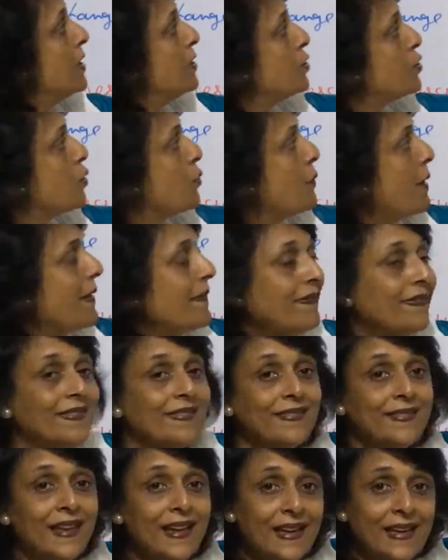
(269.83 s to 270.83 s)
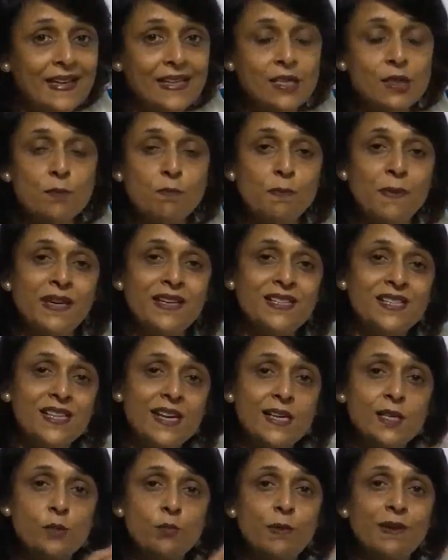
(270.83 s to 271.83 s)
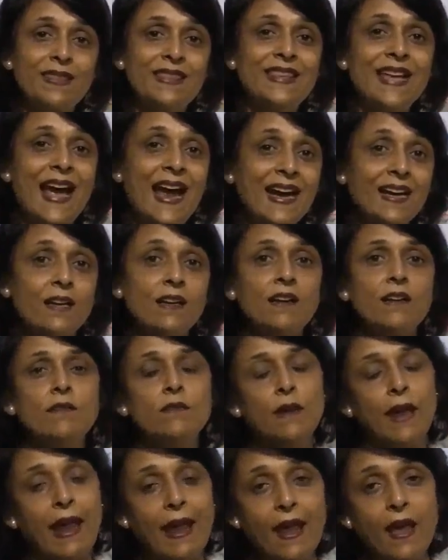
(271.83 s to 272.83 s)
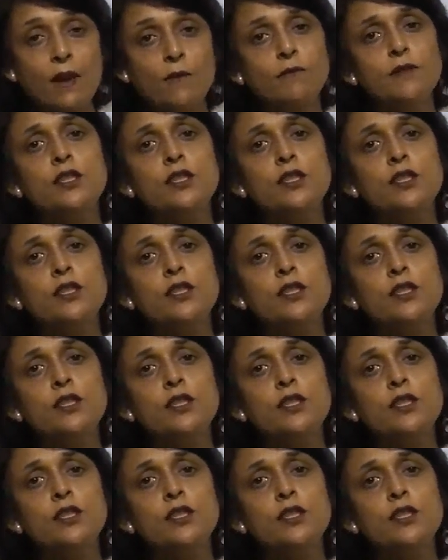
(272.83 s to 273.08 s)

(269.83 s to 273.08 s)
So when this mixes with that air,